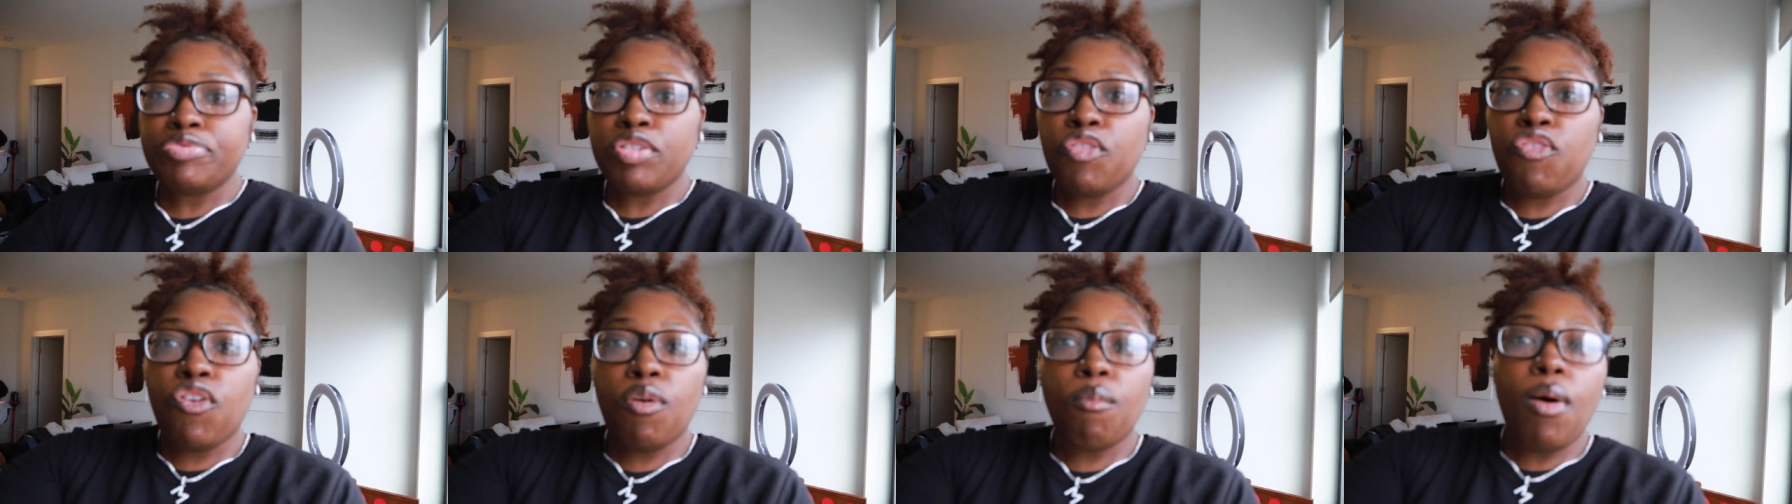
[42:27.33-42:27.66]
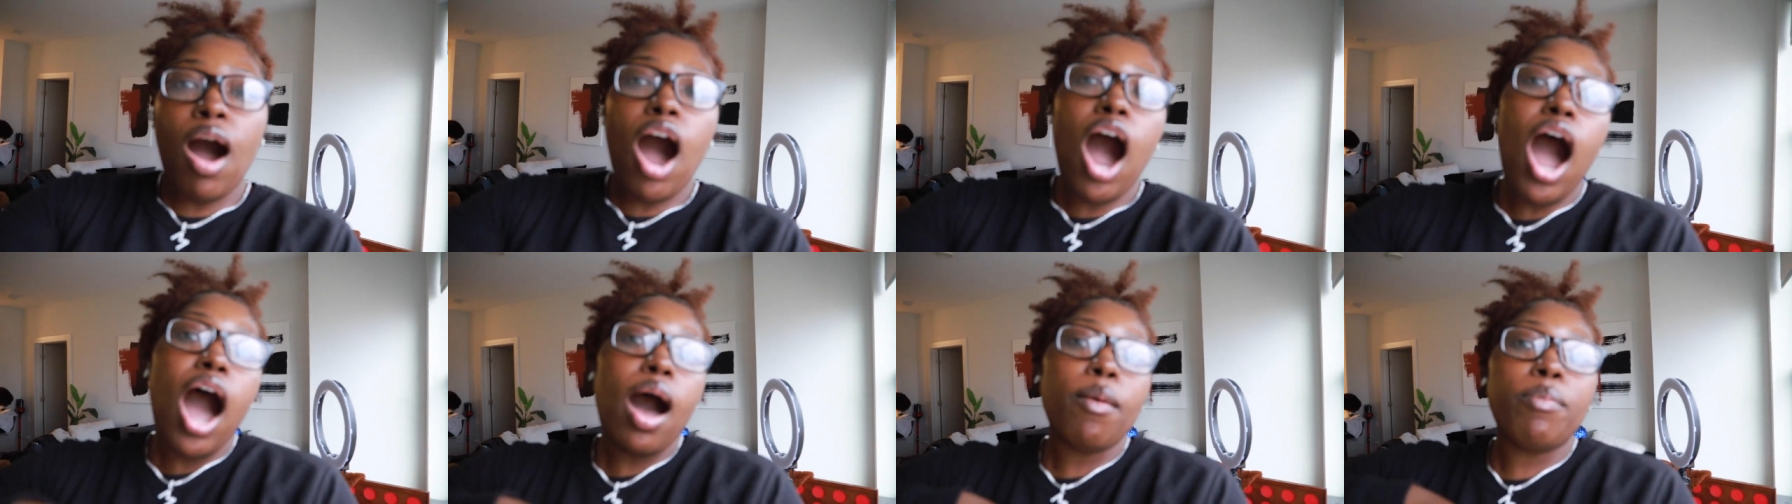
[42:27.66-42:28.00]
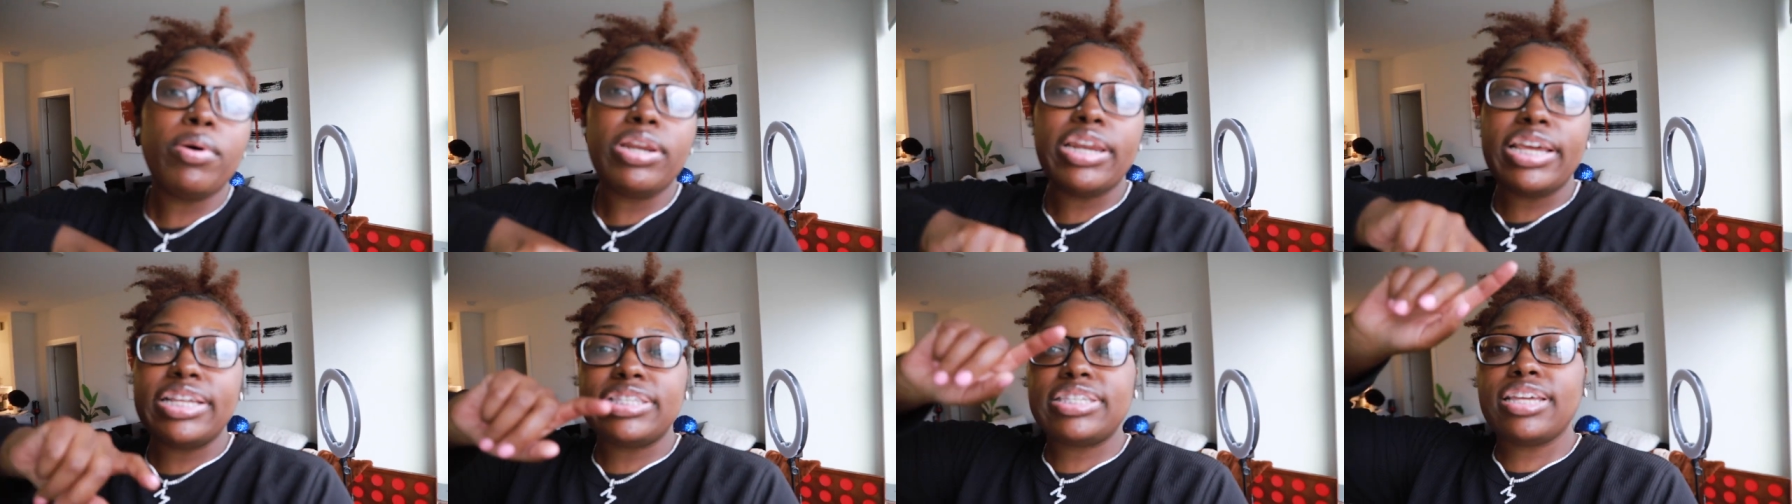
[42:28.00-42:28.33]
from
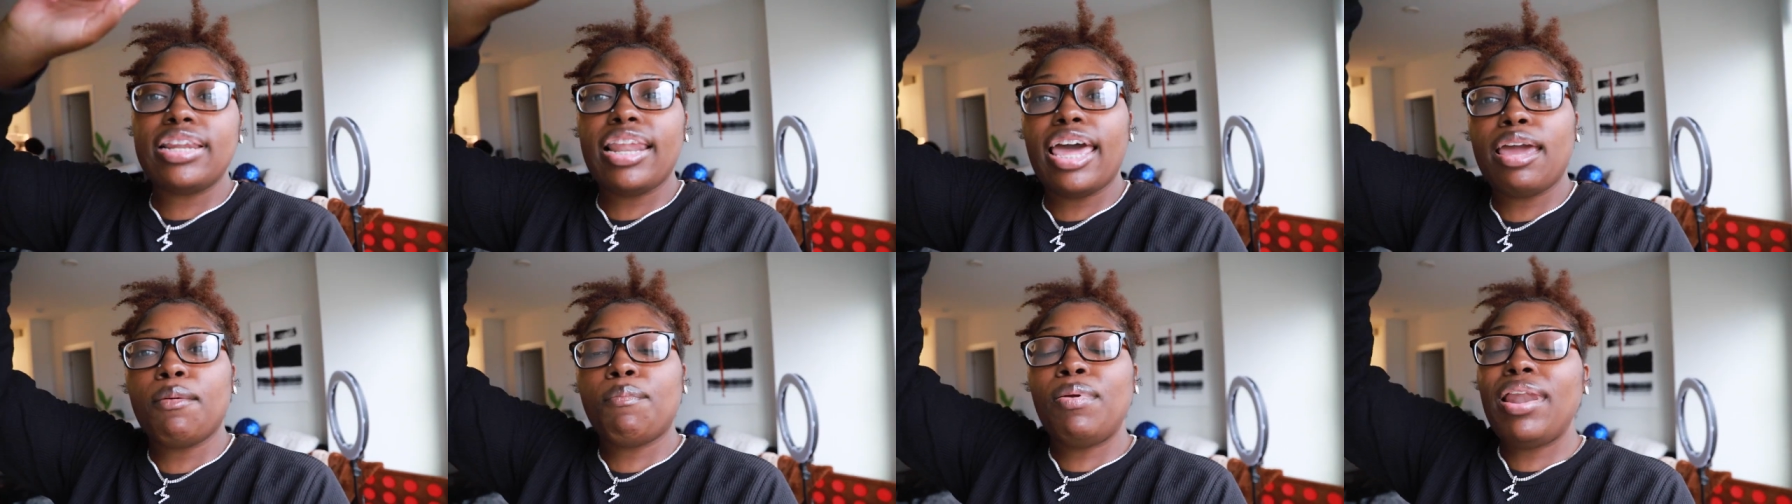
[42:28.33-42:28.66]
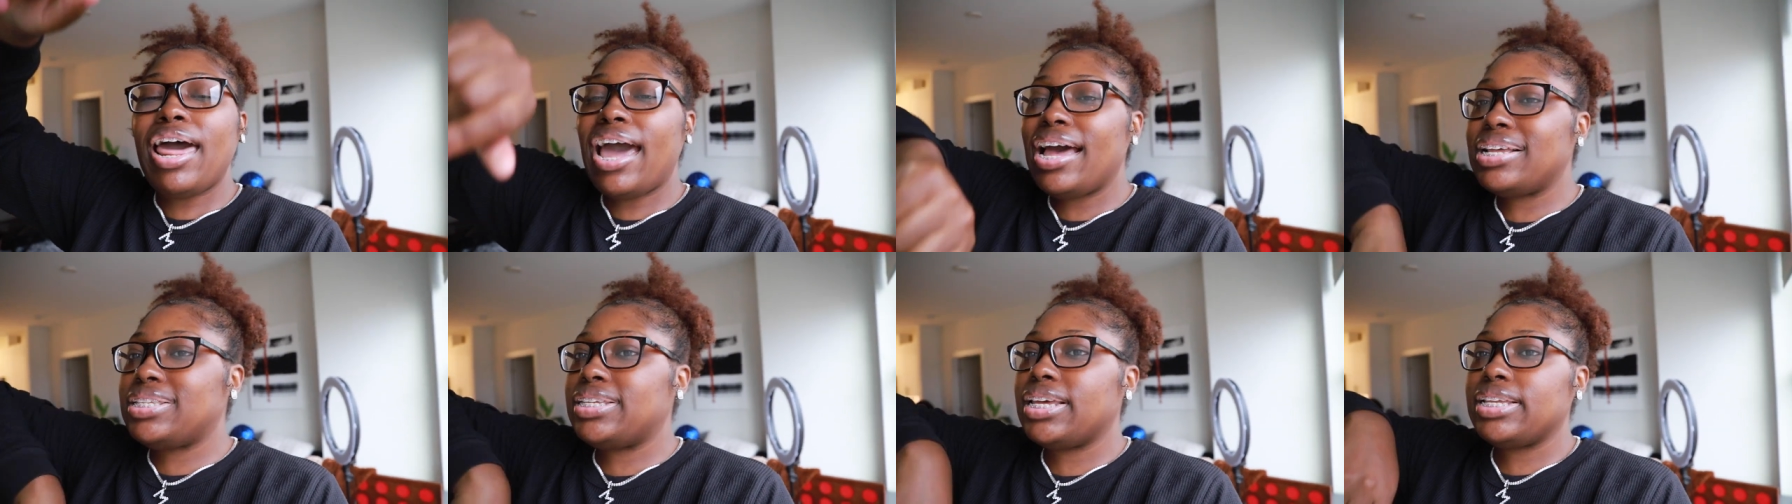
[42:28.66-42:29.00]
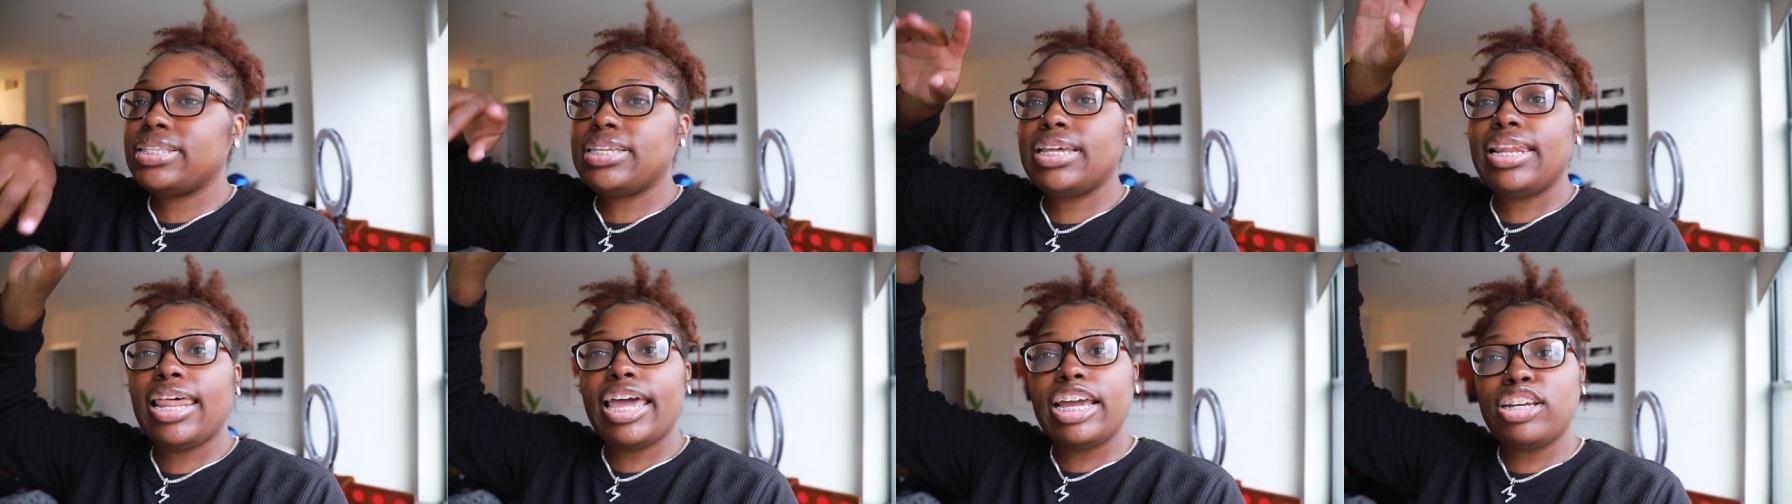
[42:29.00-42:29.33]
Albany to Lake
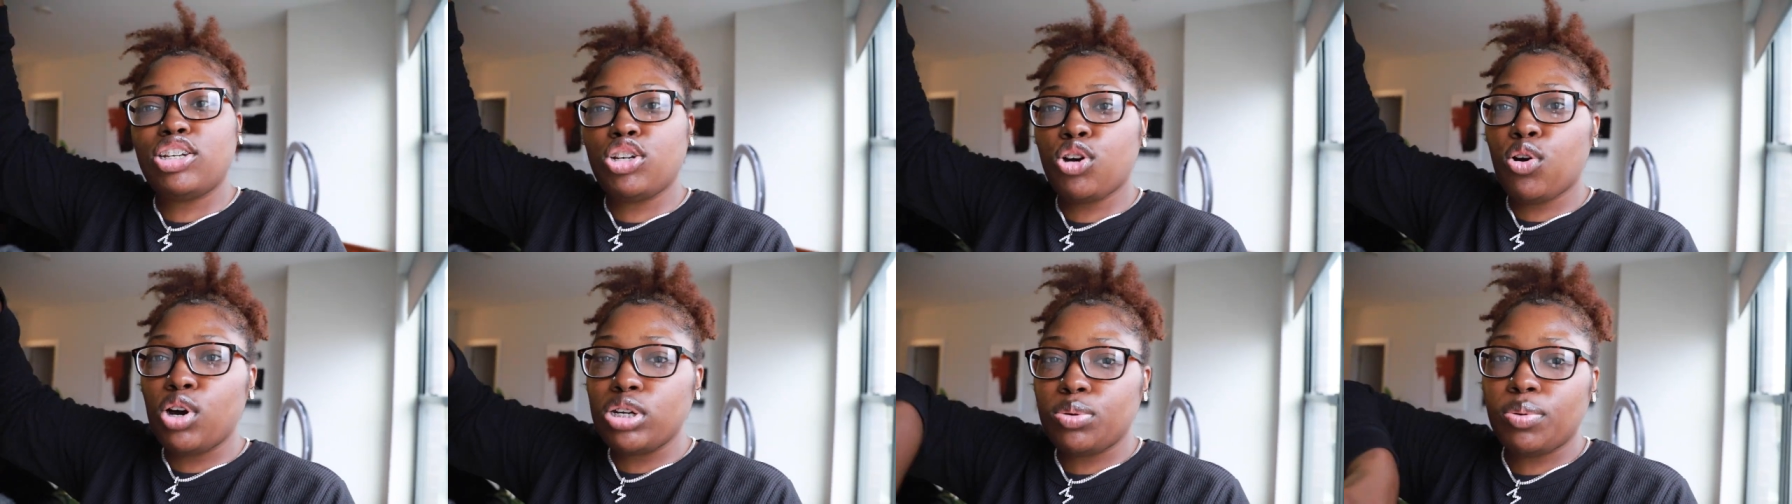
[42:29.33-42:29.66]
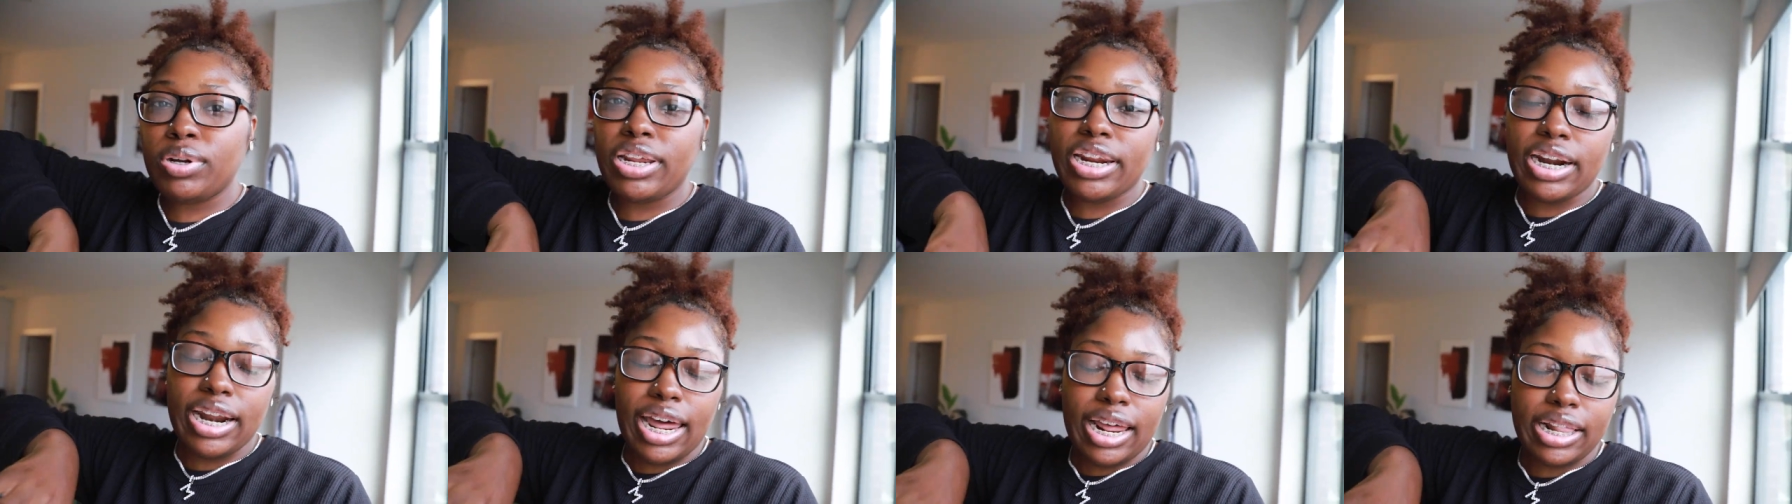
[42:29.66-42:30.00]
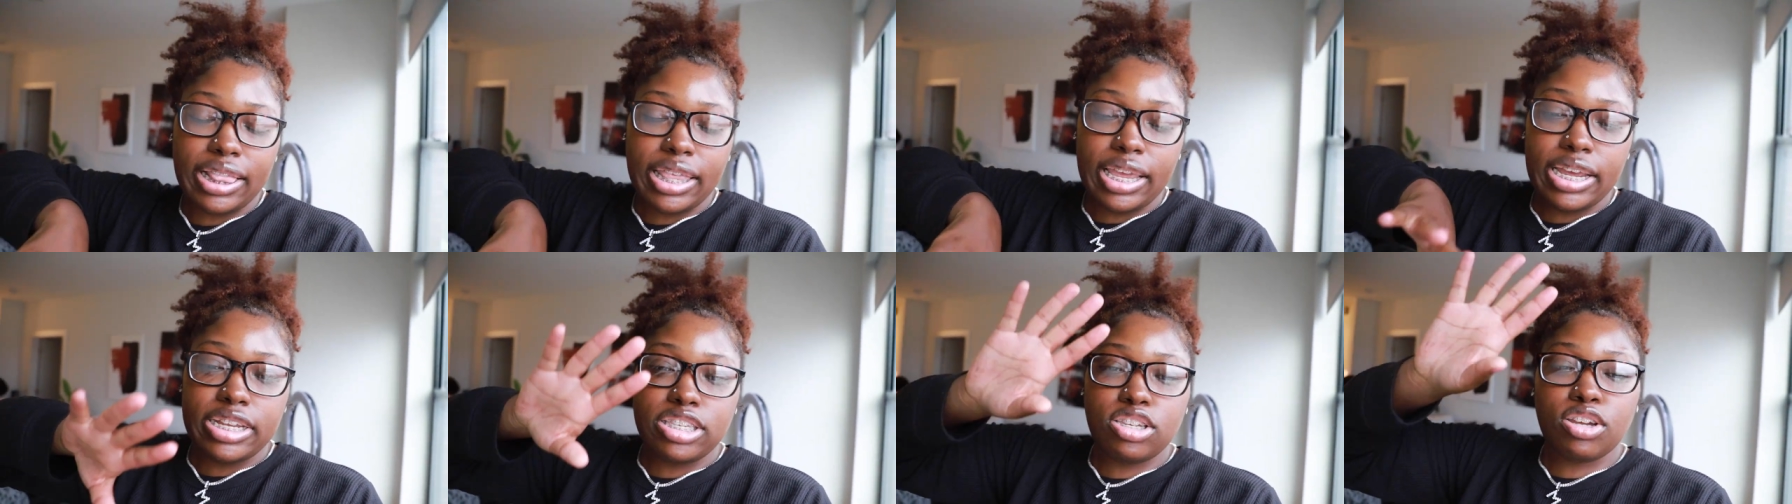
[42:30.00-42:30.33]
Placid to Lake George, we did a
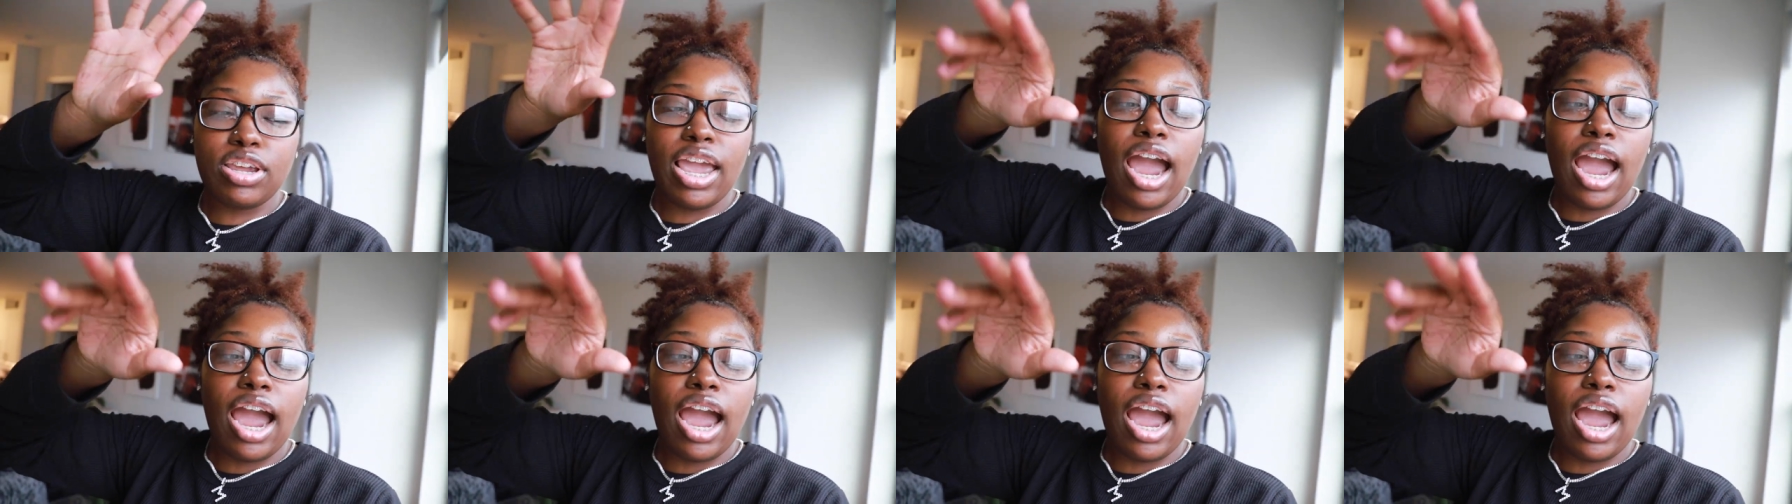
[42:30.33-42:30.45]
lot of things.